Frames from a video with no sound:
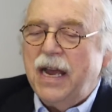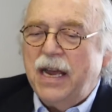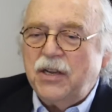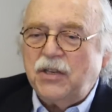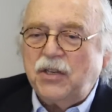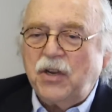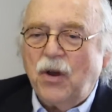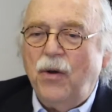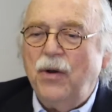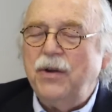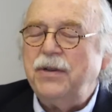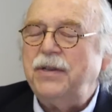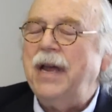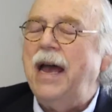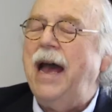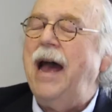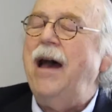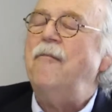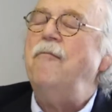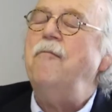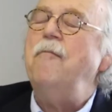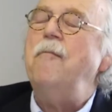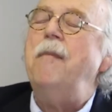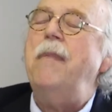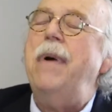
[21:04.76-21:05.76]
is going to
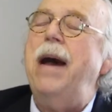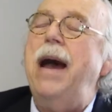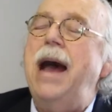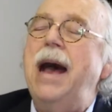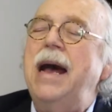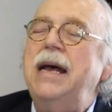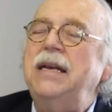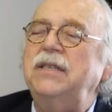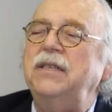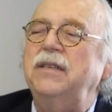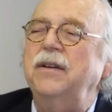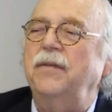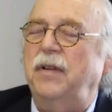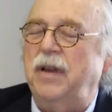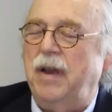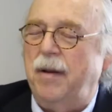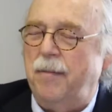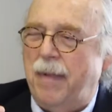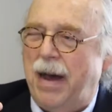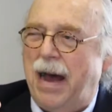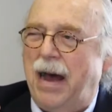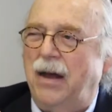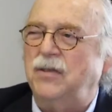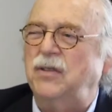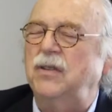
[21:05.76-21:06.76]
have massively
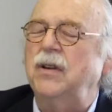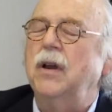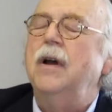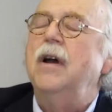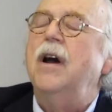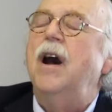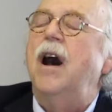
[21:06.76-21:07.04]
amounts